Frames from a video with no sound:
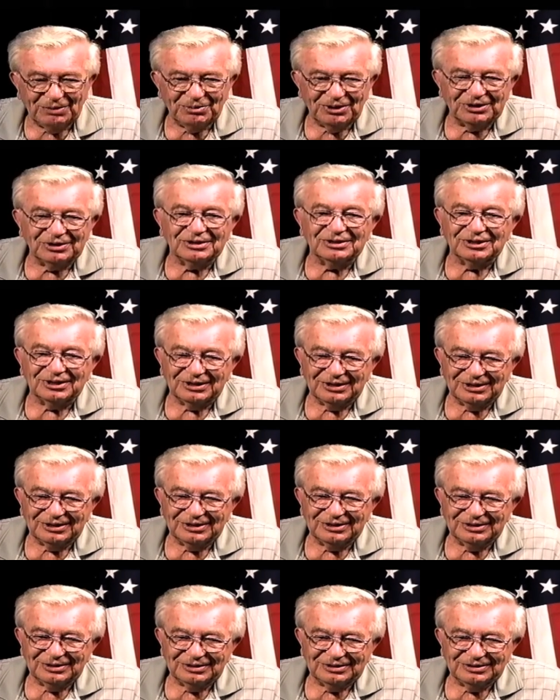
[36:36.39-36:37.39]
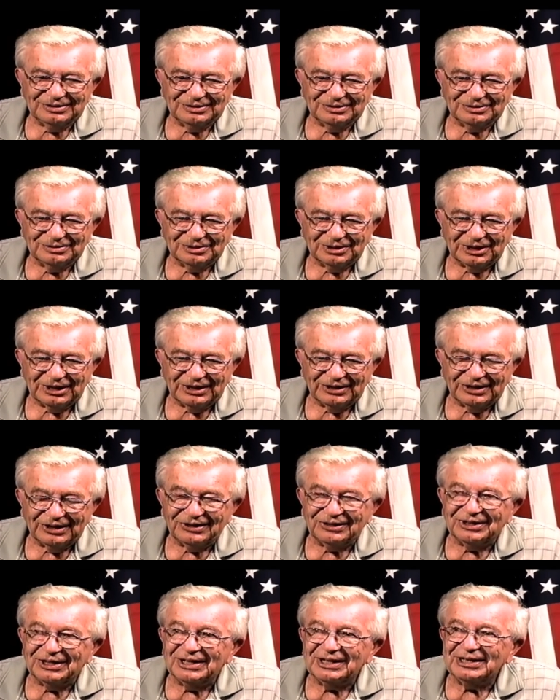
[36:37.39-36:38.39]
at R.R.
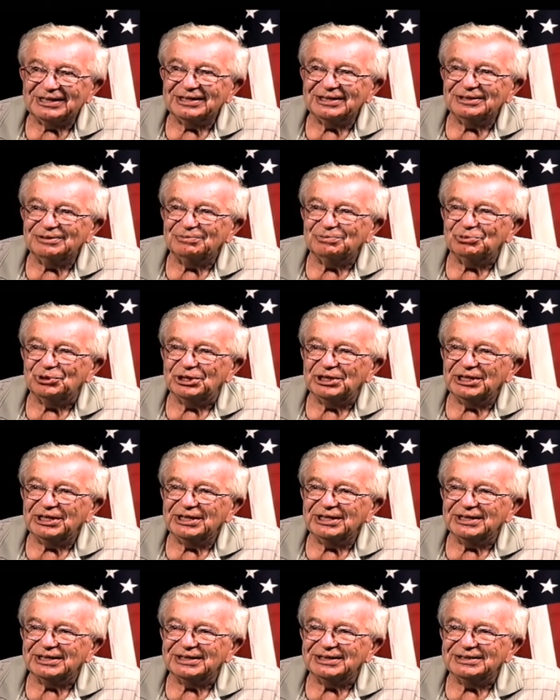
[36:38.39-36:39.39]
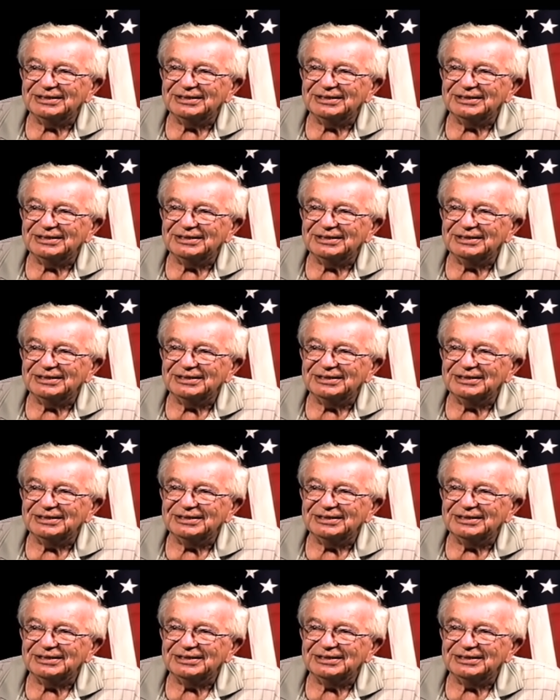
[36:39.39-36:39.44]
Donnelly in Kearney, uh-huh. and